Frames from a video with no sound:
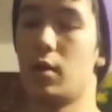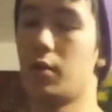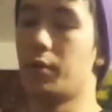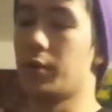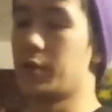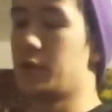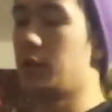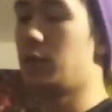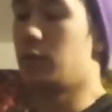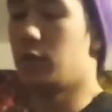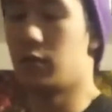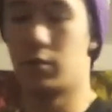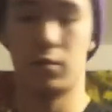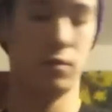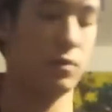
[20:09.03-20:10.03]
1, 2,
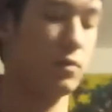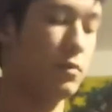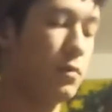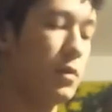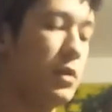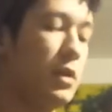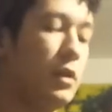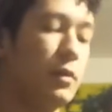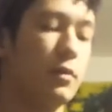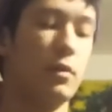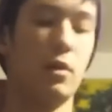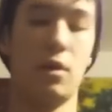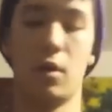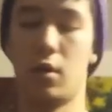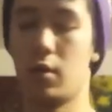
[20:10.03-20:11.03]
1, 2,
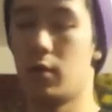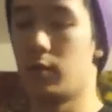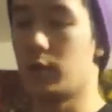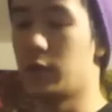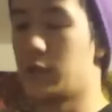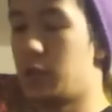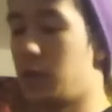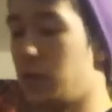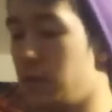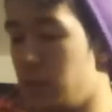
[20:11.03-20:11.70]
1, 2,